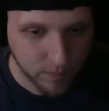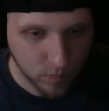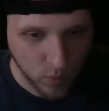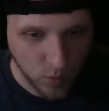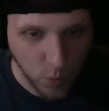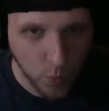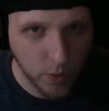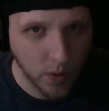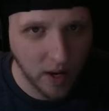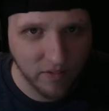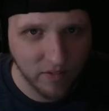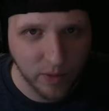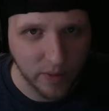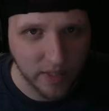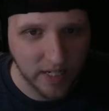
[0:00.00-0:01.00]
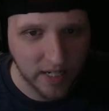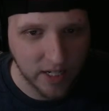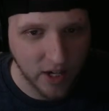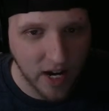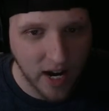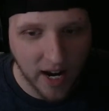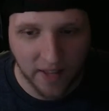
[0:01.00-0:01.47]
we don't have anyone here.
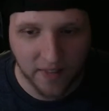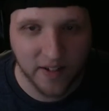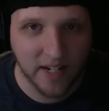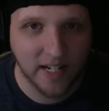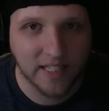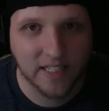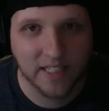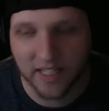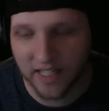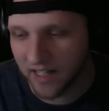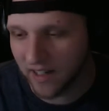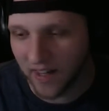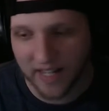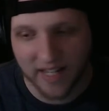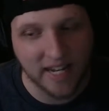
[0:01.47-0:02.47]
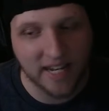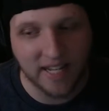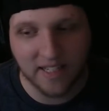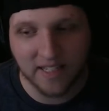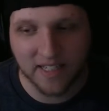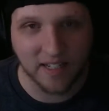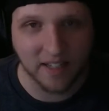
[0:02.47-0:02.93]
And then I got sick, like
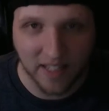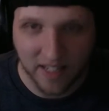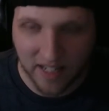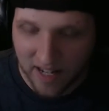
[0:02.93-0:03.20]
instantly.